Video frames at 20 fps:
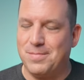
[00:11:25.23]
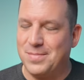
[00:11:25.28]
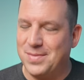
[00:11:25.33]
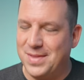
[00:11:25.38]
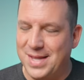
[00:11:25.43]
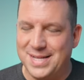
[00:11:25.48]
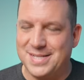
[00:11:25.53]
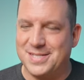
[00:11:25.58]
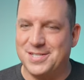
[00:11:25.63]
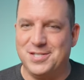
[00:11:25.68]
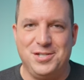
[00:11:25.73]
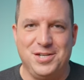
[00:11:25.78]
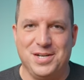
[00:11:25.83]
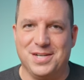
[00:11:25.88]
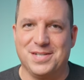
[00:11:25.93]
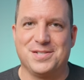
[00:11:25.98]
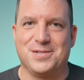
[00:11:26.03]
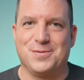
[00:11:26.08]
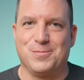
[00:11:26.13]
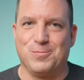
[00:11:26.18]
That's
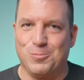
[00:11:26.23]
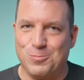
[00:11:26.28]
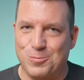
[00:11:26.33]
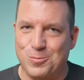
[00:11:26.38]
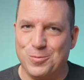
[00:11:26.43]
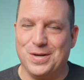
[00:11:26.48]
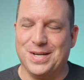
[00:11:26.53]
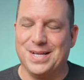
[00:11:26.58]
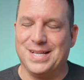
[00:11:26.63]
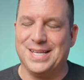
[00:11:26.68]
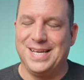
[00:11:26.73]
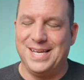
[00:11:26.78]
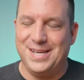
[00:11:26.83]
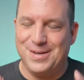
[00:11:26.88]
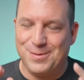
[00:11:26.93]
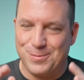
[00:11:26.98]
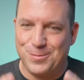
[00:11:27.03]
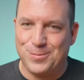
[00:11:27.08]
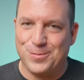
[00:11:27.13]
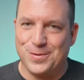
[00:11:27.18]
just really,
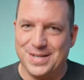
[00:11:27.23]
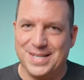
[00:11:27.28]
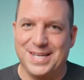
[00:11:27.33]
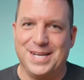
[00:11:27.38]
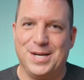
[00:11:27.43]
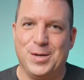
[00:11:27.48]
really